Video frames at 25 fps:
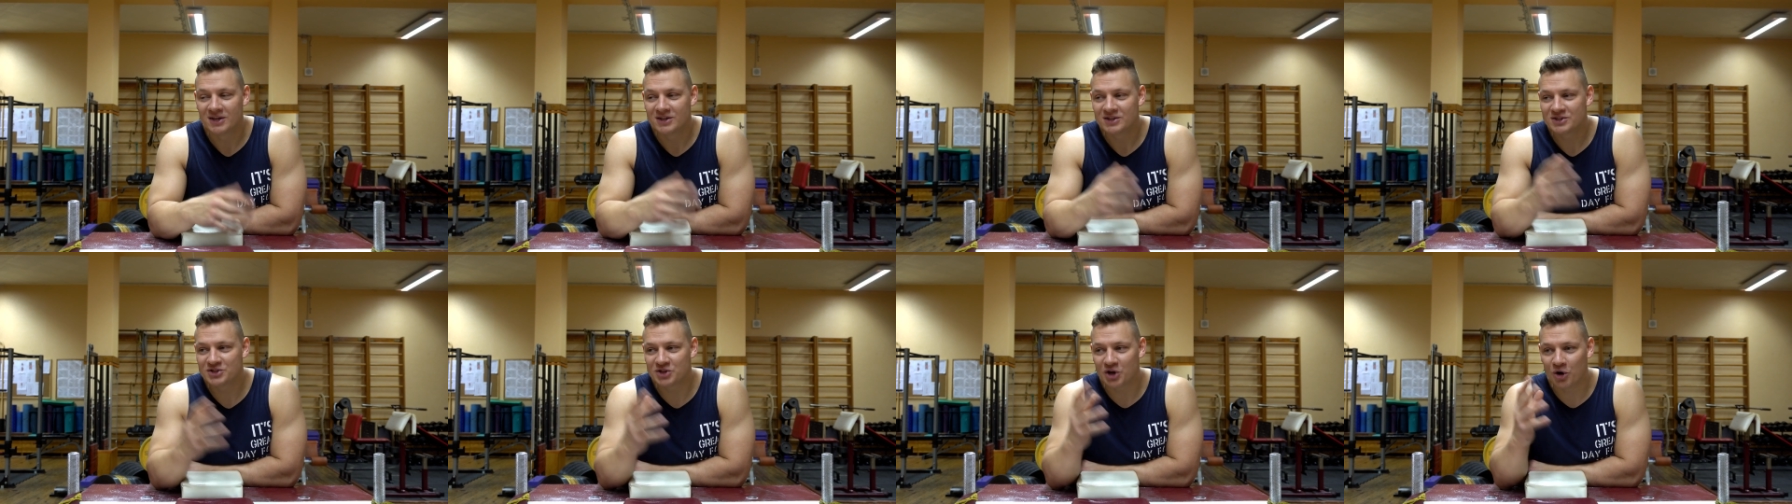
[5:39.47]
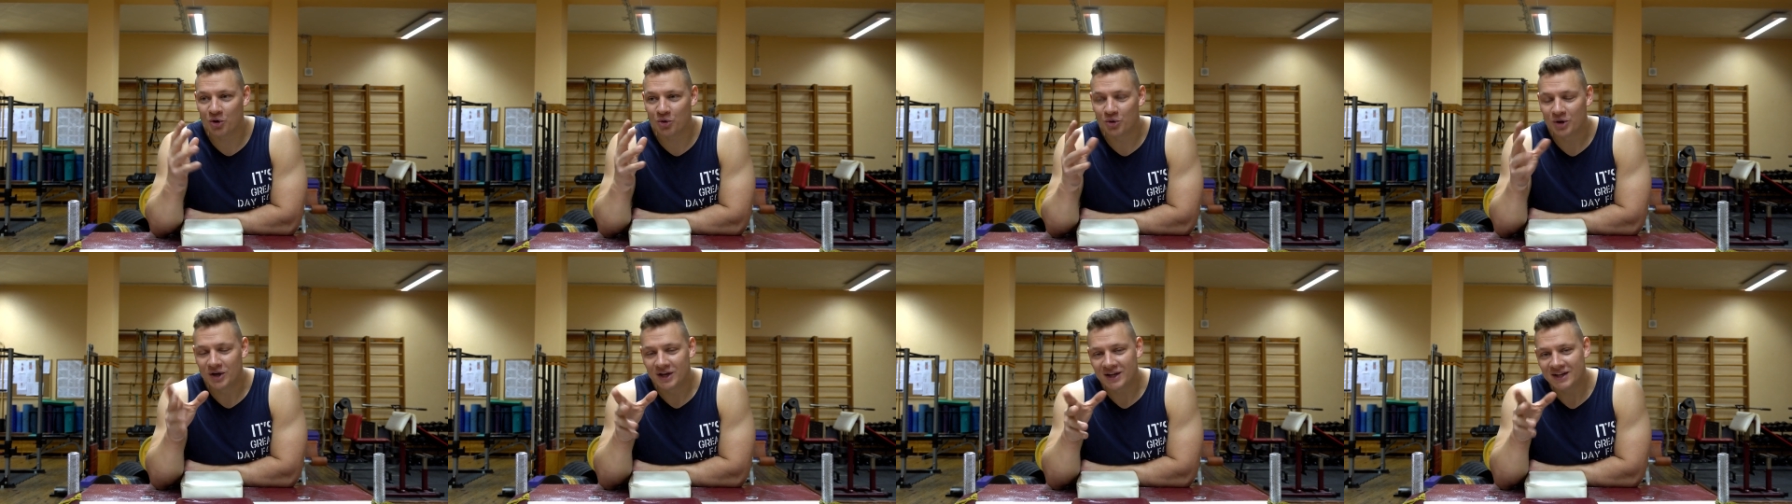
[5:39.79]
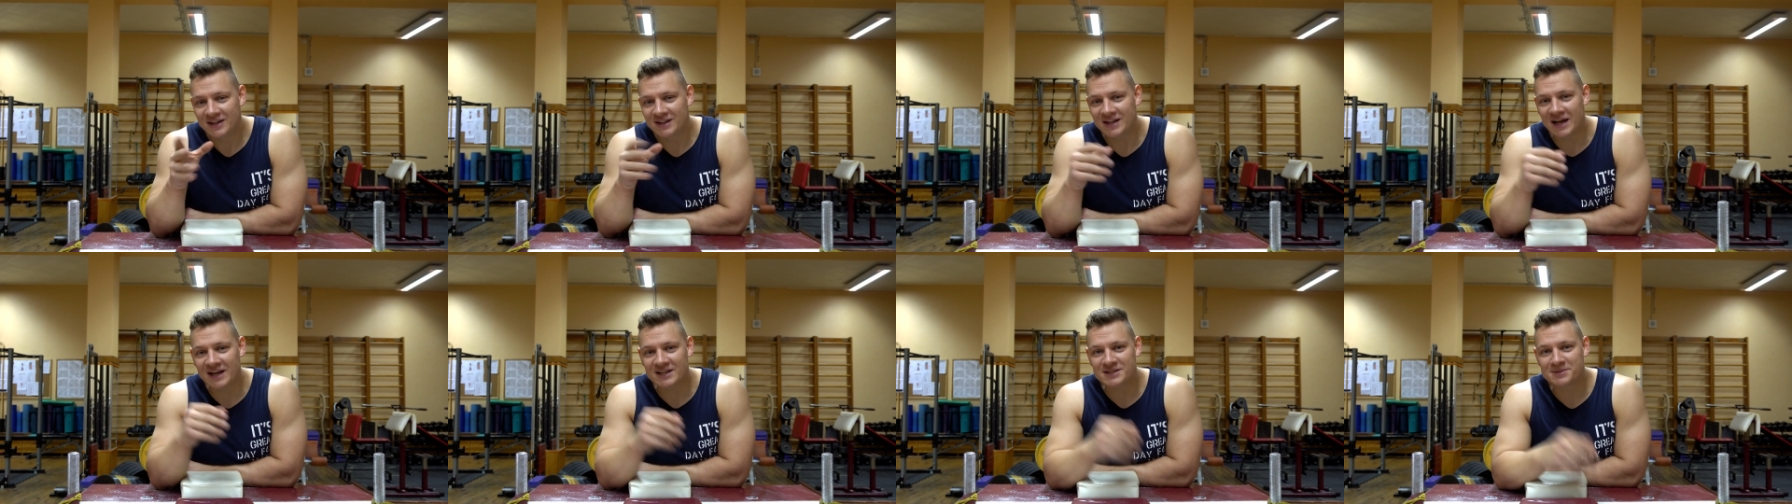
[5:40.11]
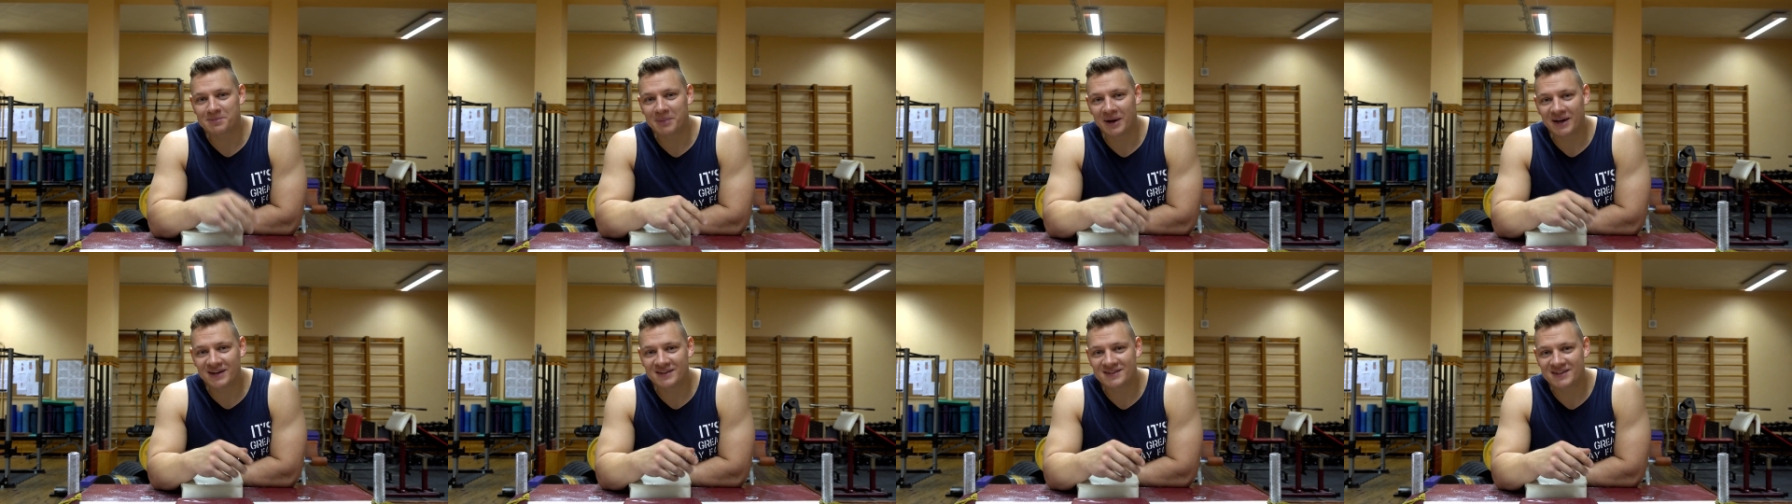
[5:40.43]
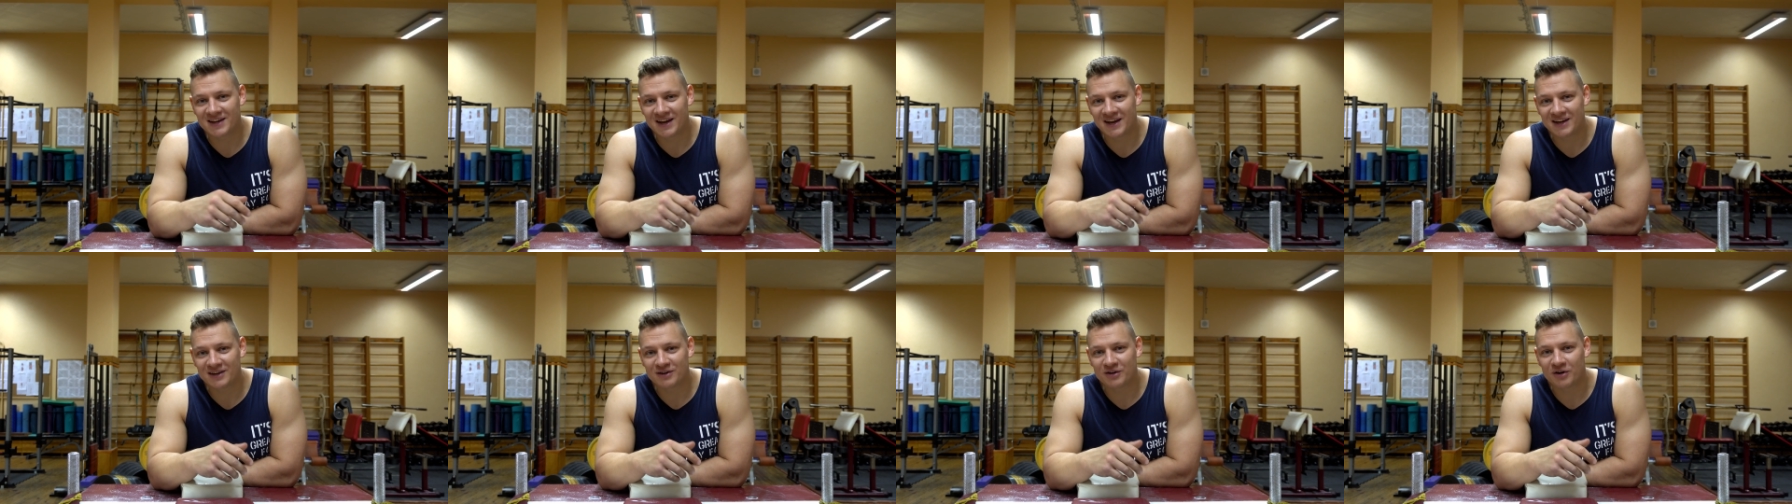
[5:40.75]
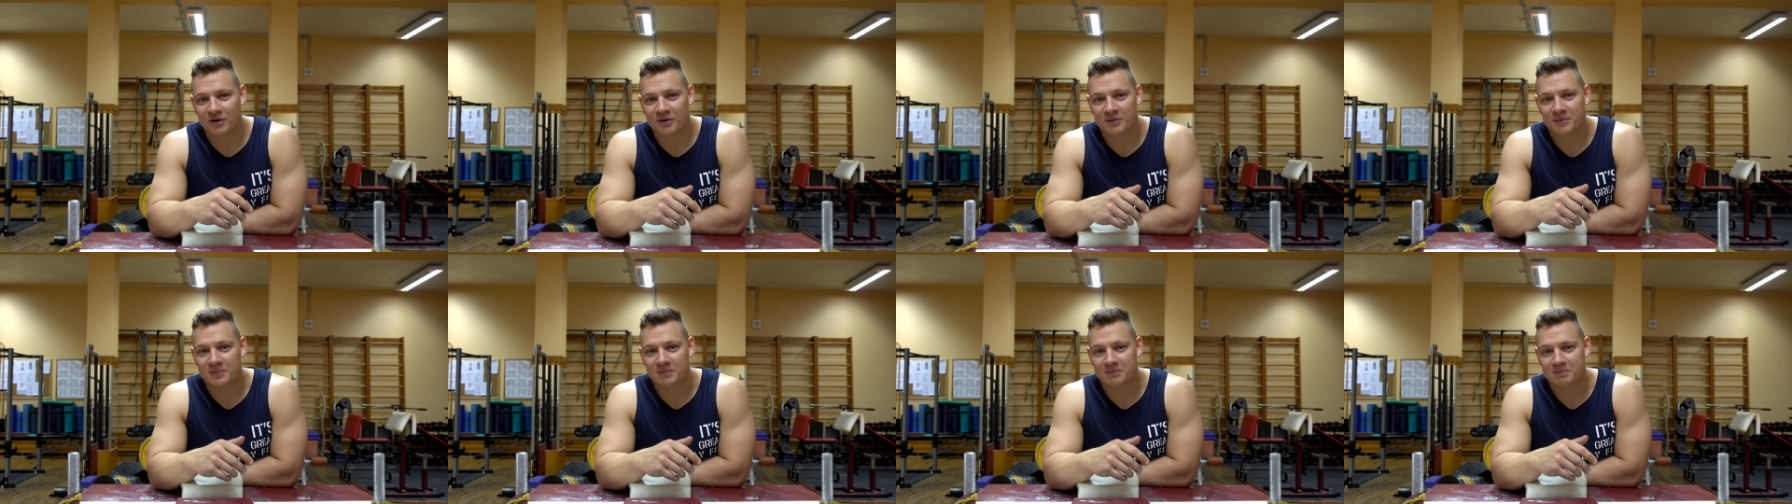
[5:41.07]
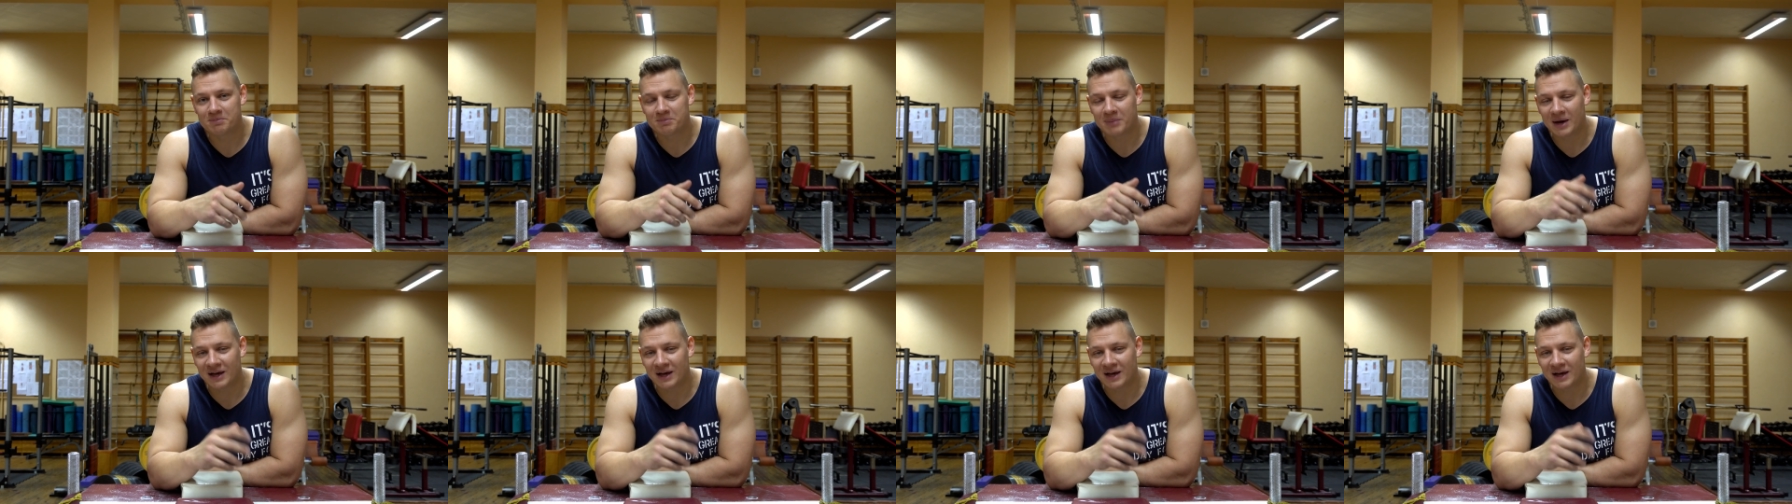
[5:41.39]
So that's my take on